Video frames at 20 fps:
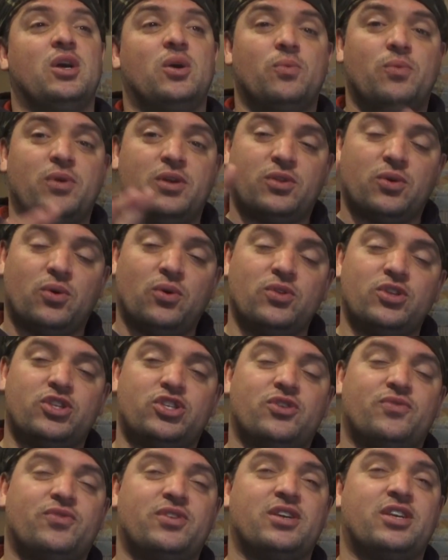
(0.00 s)
with all the
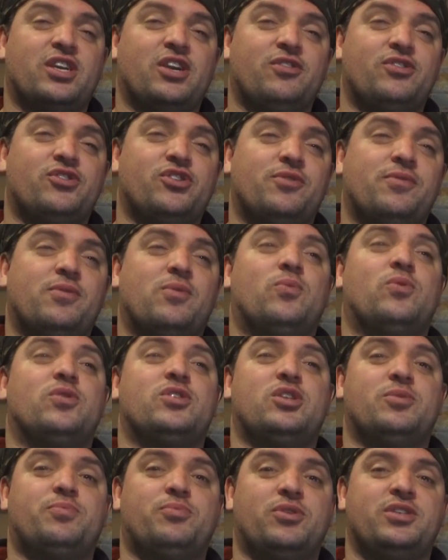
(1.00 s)
stuff that Akira Toriyama wanted
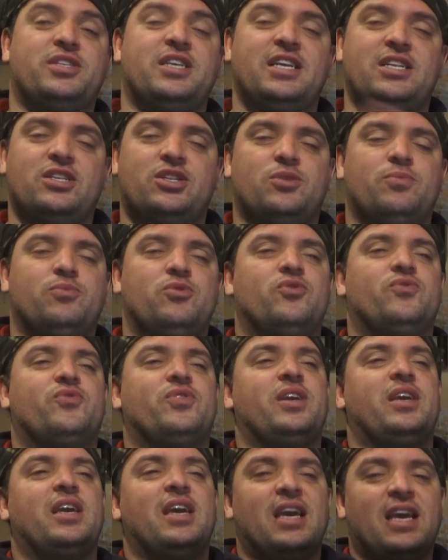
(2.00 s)
to put into the movie,